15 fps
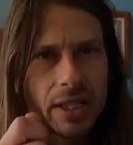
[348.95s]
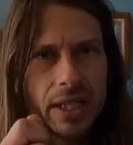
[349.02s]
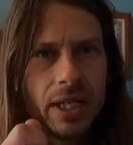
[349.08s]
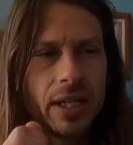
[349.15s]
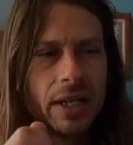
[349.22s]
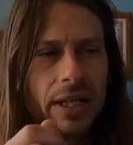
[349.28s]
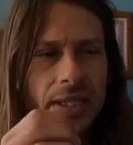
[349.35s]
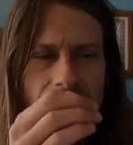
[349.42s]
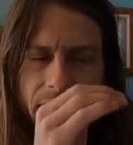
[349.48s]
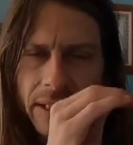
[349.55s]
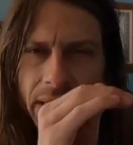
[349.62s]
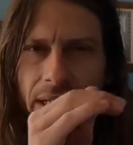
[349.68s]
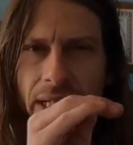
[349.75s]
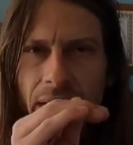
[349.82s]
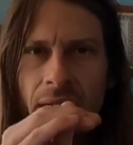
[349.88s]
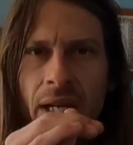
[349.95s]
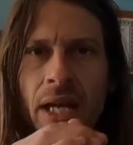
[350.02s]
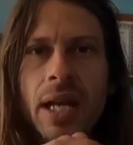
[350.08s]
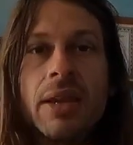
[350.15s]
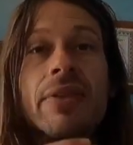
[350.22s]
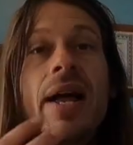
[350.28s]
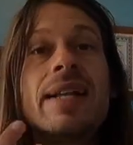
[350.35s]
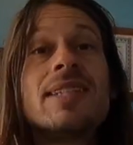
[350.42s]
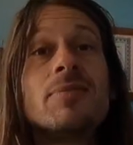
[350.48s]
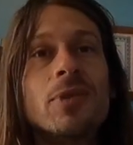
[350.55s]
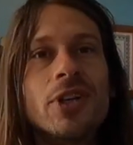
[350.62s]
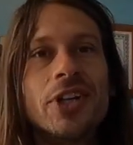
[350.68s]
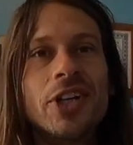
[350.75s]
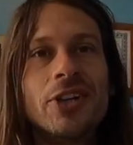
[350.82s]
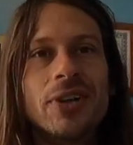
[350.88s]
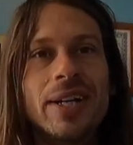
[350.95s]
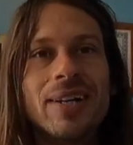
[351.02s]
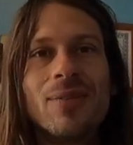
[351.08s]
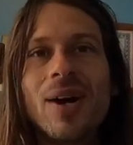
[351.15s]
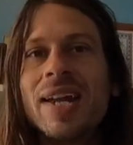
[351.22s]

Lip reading: it here and see that's Mercury,